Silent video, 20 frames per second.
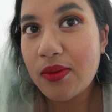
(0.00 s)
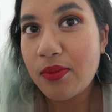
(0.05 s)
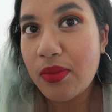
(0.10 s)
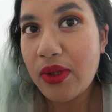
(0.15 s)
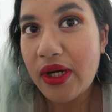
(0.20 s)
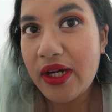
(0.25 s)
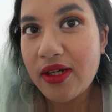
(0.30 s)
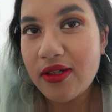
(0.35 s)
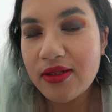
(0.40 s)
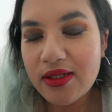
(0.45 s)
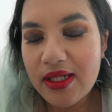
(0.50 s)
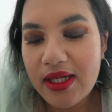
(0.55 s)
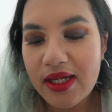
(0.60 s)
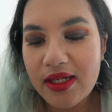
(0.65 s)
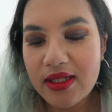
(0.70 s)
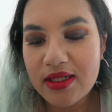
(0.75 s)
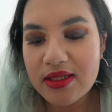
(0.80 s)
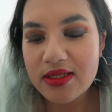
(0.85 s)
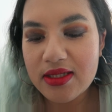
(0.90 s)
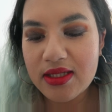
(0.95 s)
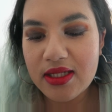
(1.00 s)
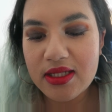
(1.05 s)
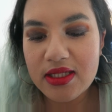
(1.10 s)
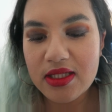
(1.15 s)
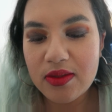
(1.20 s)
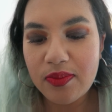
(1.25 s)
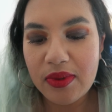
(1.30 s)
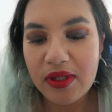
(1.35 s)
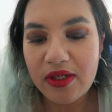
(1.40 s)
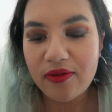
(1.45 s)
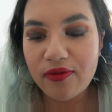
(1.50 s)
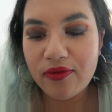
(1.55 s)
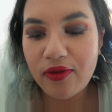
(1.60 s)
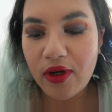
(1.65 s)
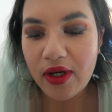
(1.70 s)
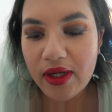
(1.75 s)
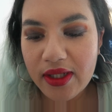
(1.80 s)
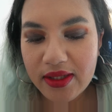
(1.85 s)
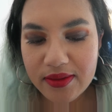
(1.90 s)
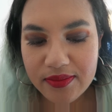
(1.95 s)
brown, and that's been
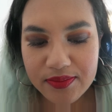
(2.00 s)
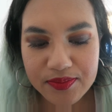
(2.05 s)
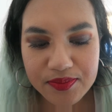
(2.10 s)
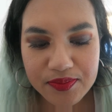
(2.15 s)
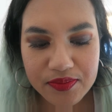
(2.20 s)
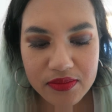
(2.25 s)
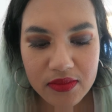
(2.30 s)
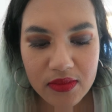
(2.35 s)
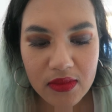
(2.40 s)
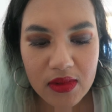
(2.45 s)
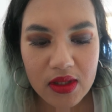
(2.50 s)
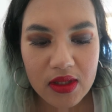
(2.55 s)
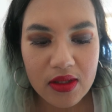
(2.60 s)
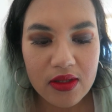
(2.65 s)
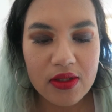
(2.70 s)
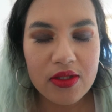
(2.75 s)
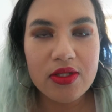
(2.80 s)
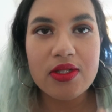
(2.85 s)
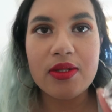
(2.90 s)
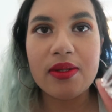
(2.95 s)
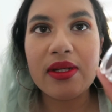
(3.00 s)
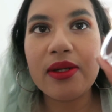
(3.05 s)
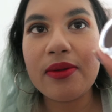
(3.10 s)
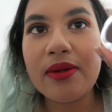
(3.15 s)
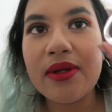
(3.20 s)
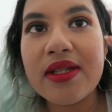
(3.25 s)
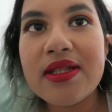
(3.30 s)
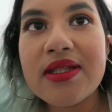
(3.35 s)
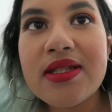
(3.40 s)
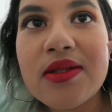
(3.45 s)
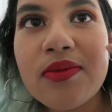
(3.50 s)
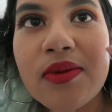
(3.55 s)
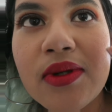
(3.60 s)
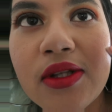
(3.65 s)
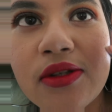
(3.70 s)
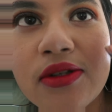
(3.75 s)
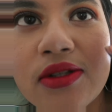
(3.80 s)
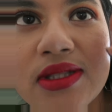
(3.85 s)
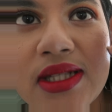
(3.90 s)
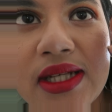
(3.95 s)
fine. So anyway, this is what
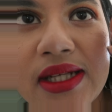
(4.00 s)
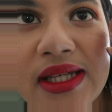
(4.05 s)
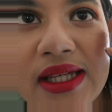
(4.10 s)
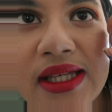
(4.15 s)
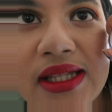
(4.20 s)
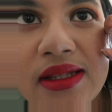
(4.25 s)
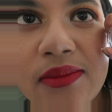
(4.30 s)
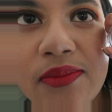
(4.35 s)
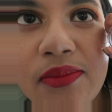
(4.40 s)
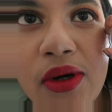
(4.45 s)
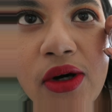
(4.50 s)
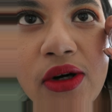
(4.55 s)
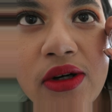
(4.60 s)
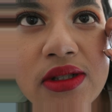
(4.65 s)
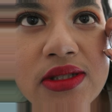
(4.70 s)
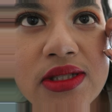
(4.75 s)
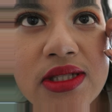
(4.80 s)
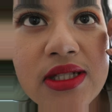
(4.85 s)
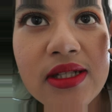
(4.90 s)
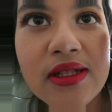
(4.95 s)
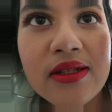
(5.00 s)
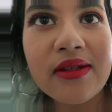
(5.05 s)
it looks like in the pot,